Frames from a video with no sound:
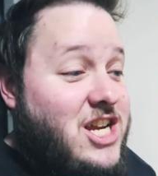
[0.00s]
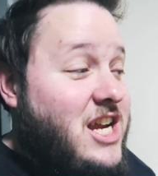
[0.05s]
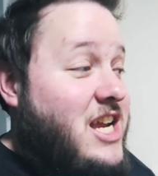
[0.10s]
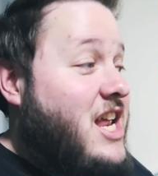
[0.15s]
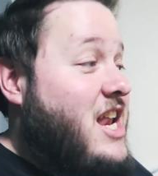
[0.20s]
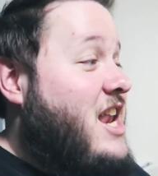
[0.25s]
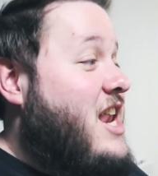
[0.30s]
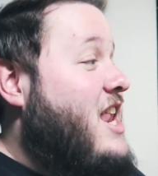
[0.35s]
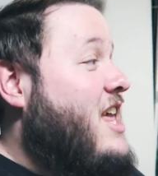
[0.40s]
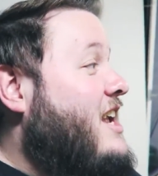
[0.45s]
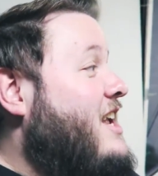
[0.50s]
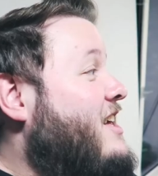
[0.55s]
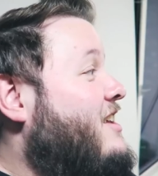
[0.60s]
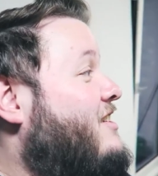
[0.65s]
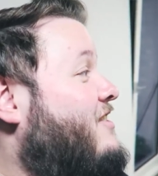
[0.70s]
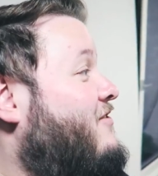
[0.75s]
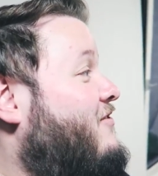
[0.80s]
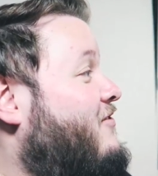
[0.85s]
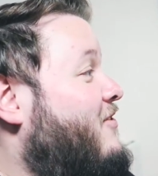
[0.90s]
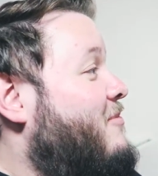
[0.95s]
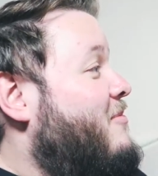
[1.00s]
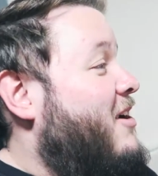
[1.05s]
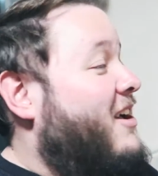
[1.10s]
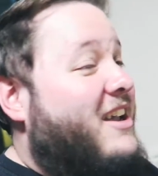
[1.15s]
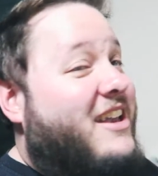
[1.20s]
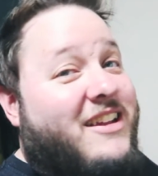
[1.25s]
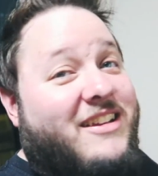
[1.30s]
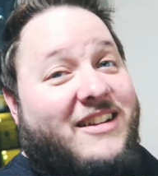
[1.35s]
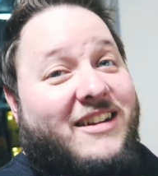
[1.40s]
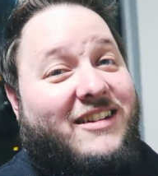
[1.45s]
chicken nuggets from
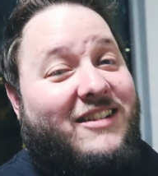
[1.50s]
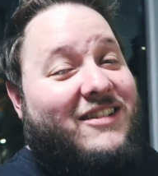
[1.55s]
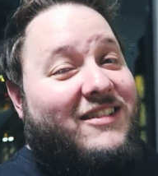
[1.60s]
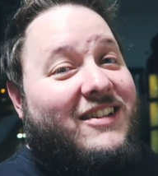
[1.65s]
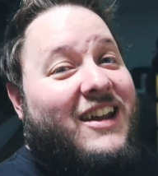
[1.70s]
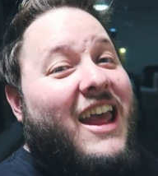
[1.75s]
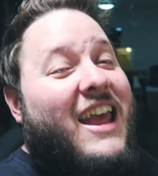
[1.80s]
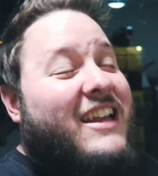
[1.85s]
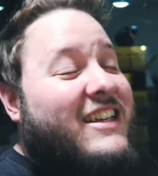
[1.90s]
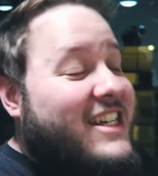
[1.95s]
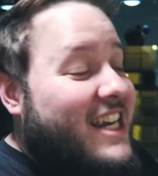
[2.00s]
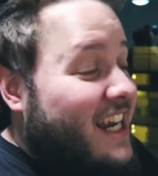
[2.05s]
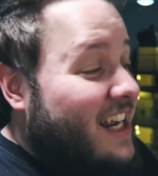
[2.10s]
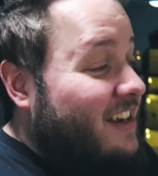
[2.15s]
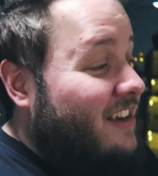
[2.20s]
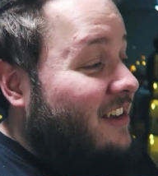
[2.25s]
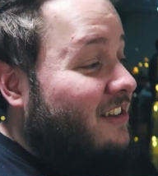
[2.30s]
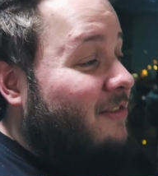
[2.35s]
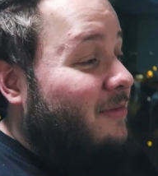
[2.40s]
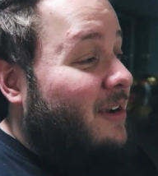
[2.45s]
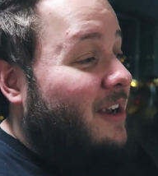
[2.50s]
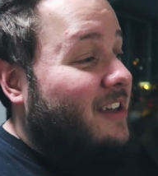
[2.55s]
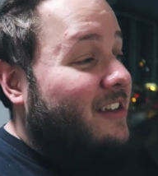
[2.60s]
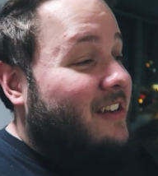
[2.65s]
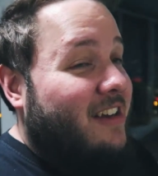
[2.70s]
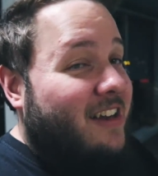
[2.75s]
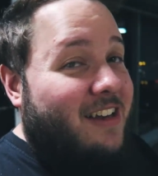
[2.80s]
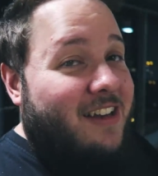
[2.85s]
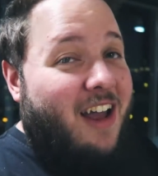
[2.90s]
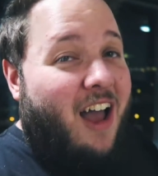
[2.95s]
Iceland, because chicken nuggets from
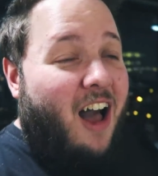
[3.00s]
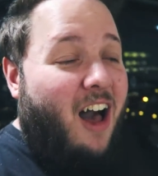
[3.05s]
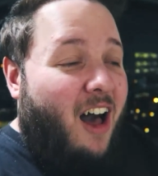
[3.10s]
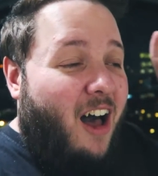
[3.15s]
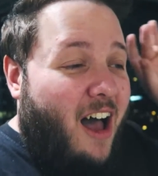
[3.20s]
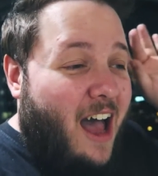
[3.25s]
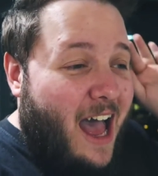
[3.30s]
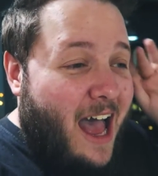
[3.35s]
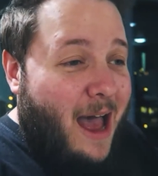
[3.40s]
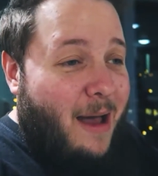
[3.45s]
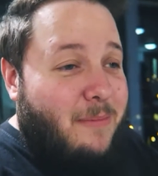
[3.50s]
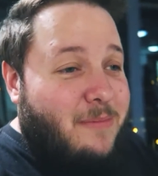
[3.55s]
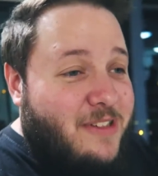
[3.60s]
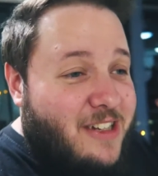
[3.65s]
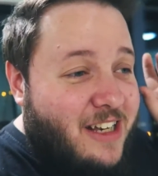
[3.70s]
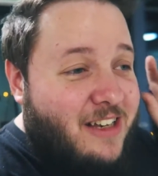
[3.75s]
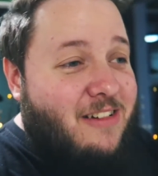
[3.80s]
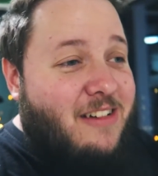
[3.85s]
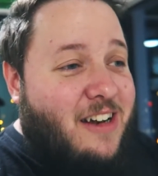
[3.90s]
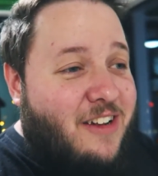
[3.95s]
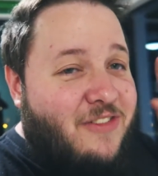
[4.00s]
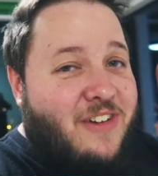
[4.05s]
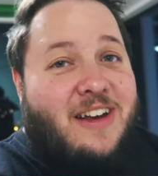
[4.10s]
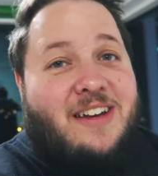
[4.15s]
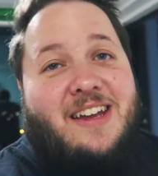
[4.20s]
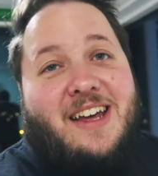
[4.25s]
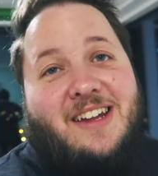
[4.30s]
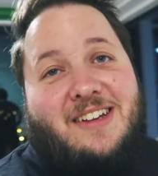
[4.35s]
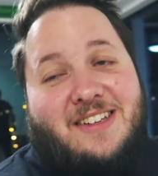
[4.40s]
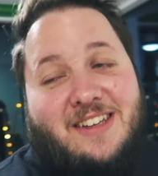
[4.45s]
Iceland are absolutely
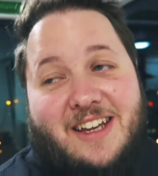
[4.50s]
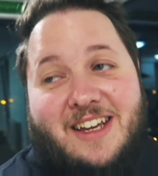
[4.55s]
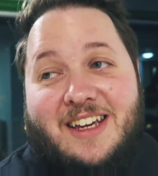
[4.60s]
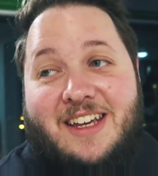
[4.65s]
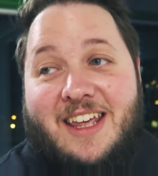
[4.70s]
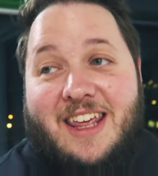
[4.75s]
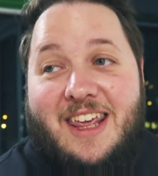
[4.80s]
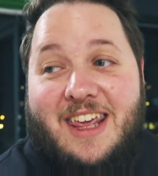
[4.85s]
fantastic.